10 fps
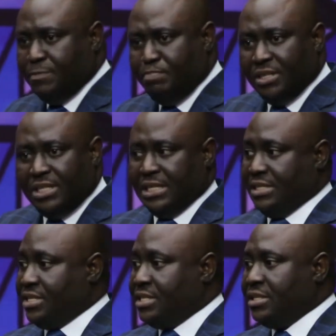is
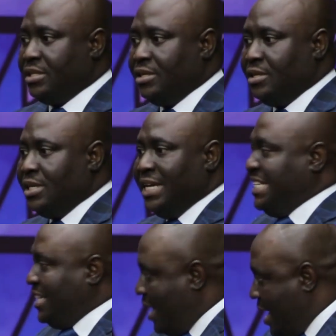buildings,
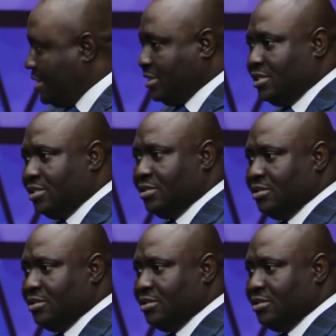is land.